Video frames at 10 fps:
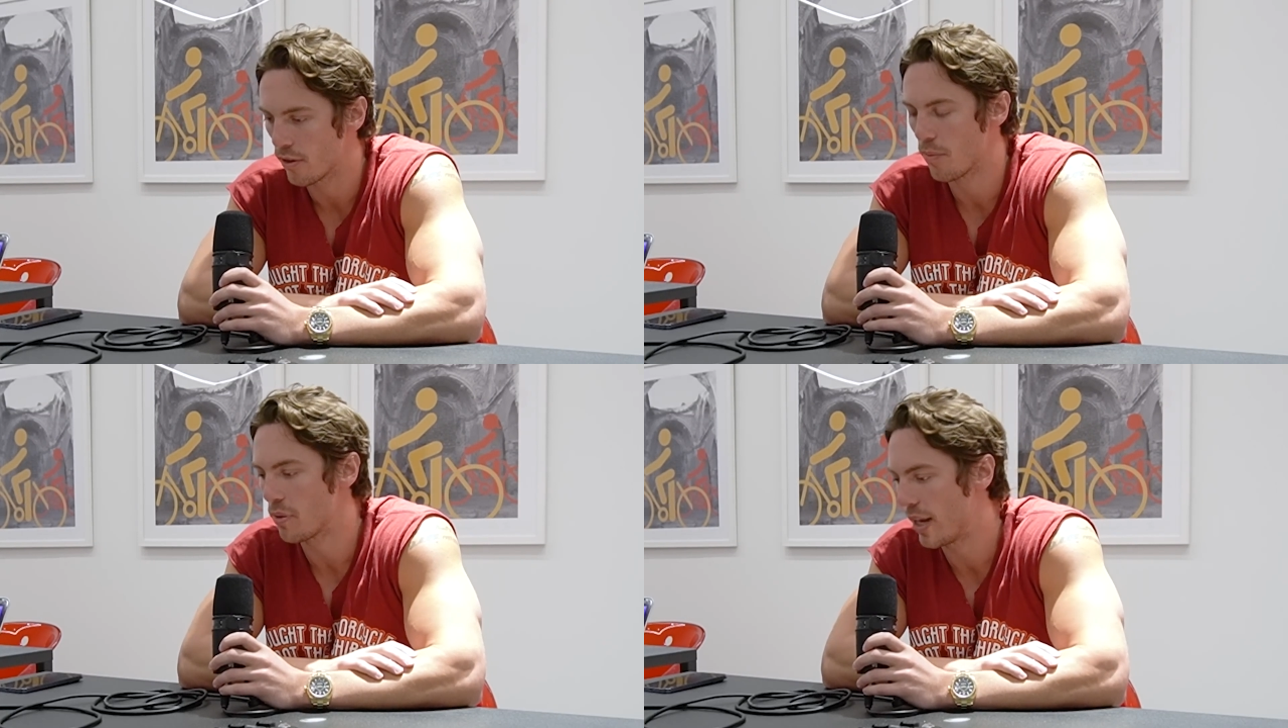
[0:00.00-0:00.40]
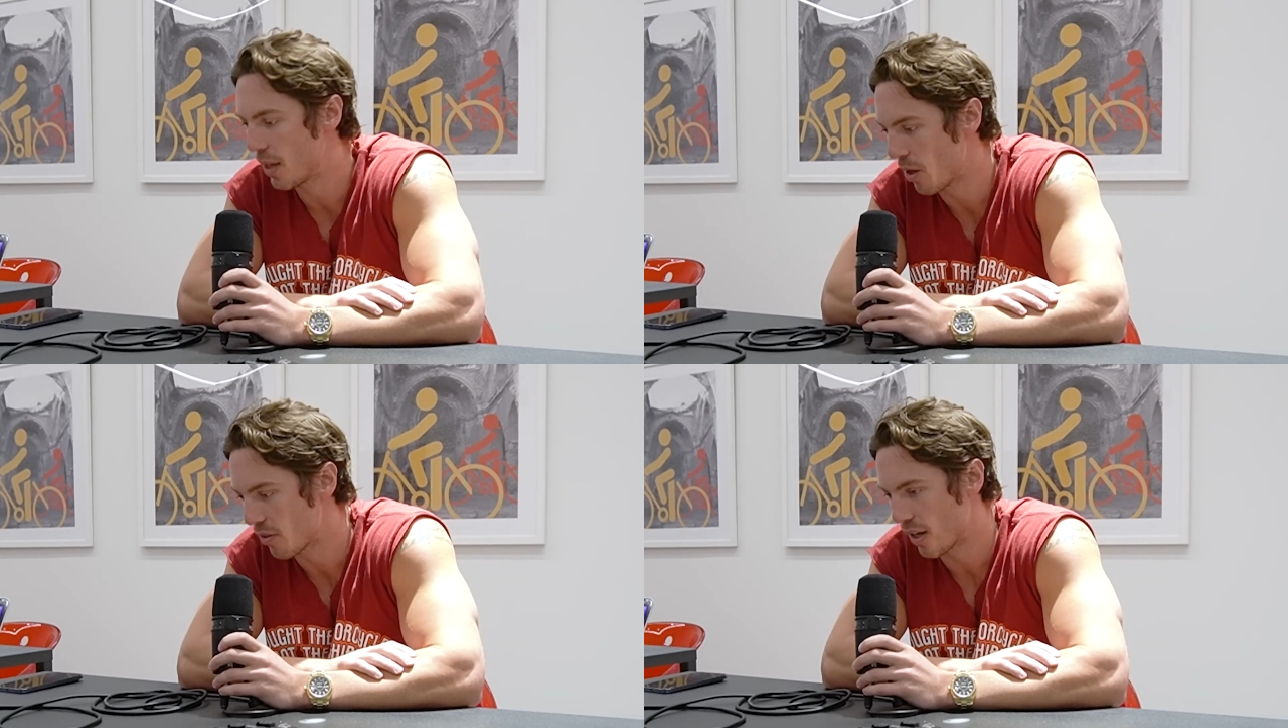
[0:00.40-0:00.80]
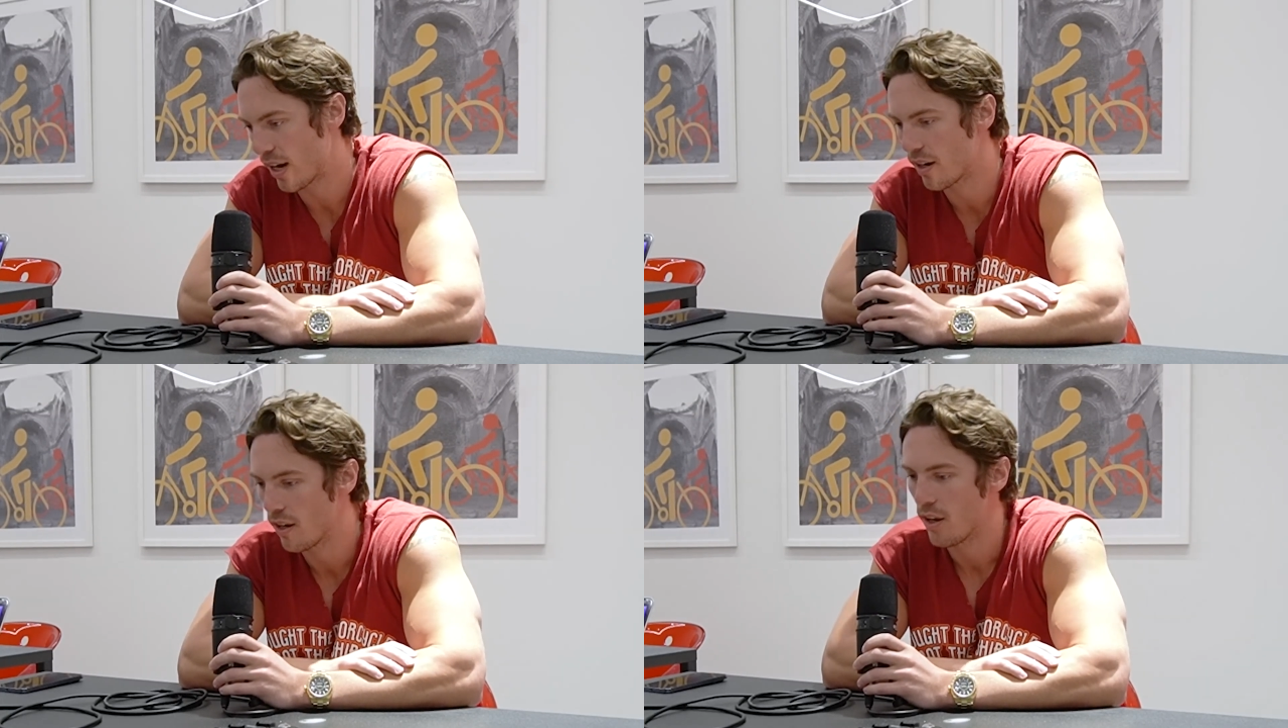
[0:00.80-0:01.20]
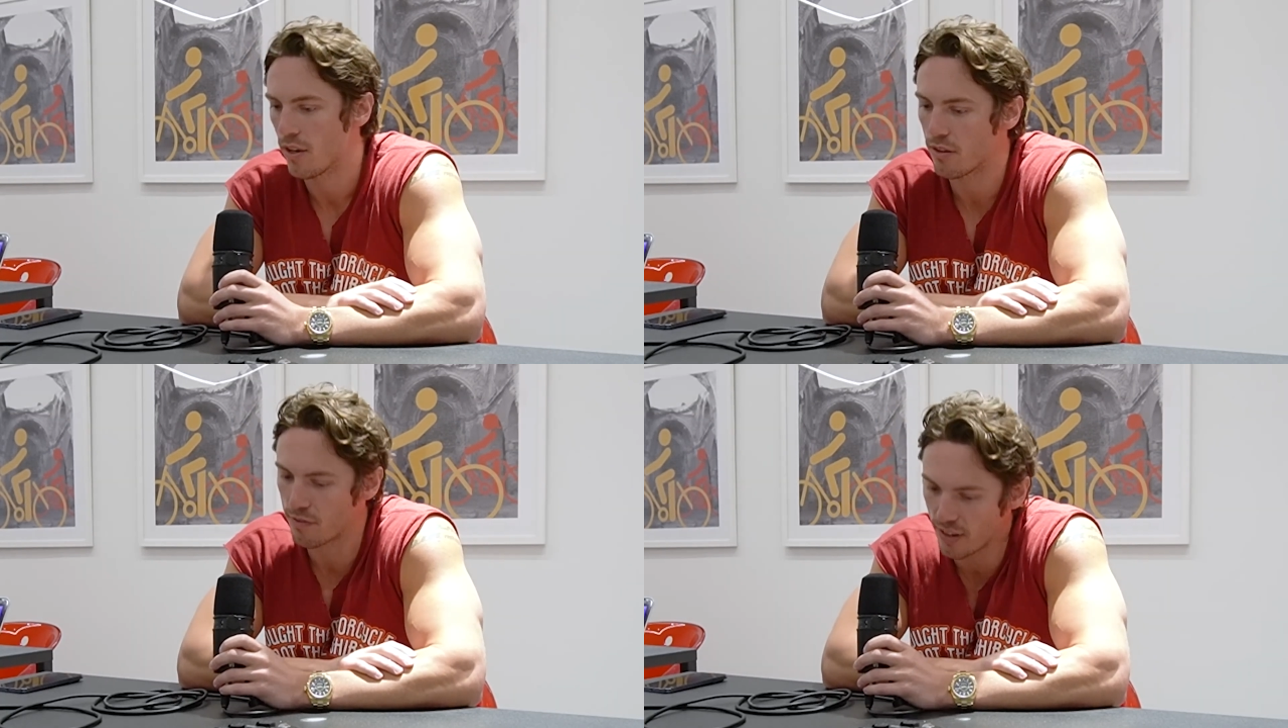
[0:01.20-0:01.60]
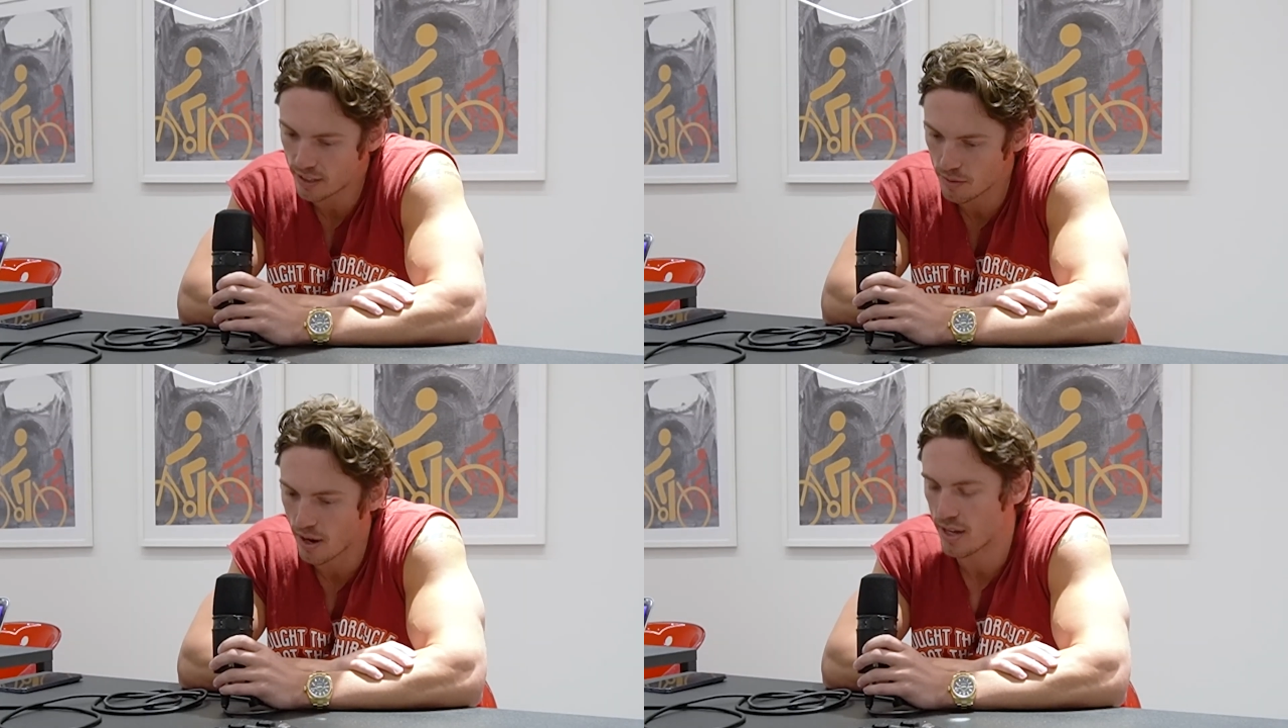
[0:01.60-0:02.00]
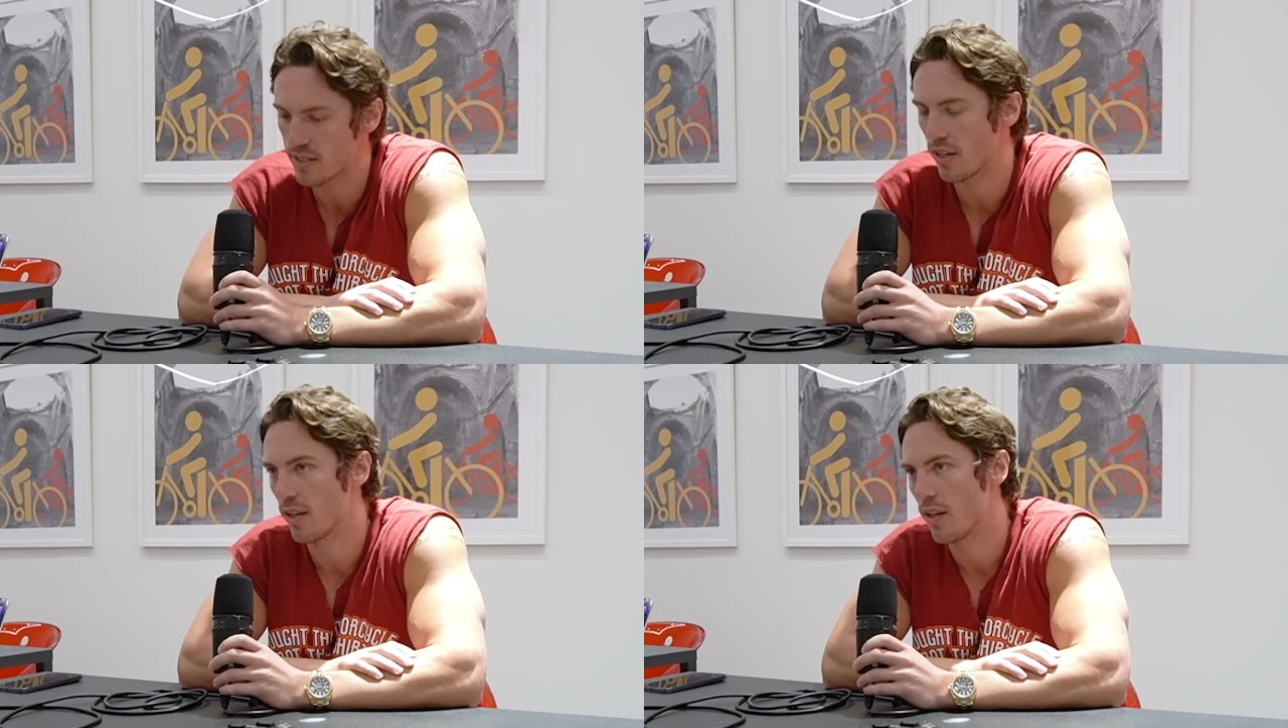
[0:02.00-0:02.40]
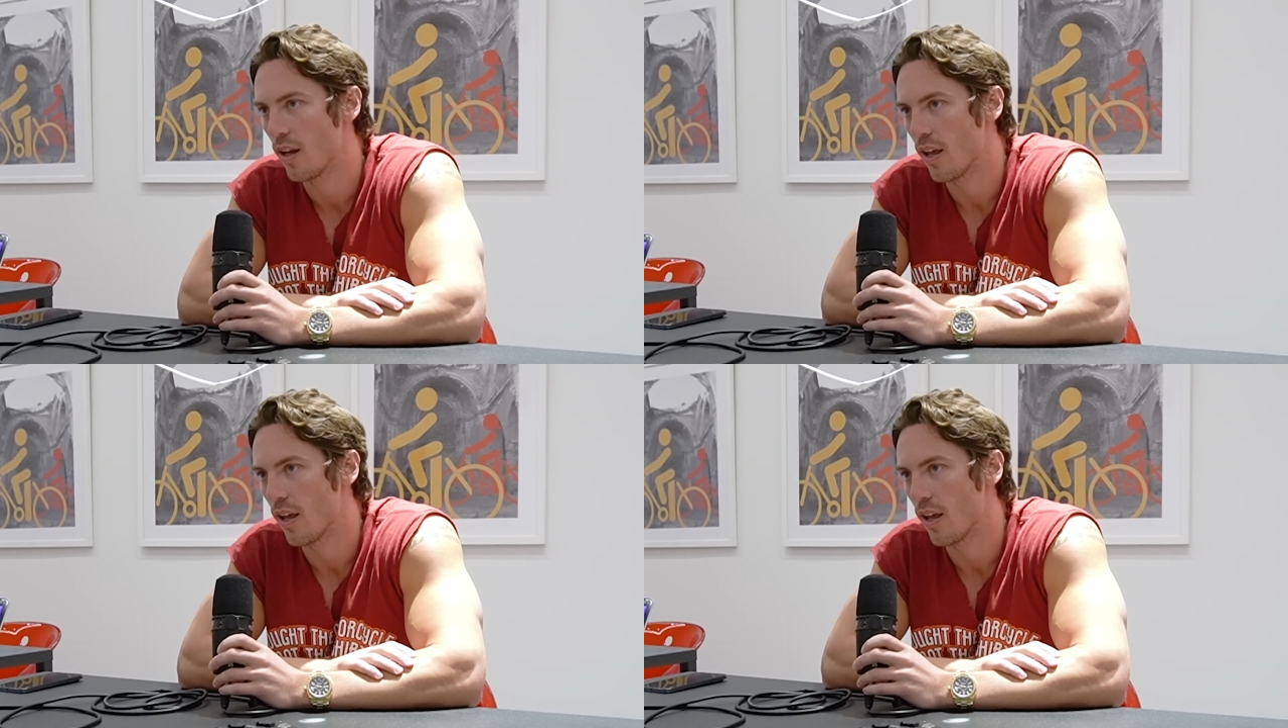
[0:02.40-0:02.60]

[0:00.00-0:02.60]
They're complaining about their hand. They're victimizing,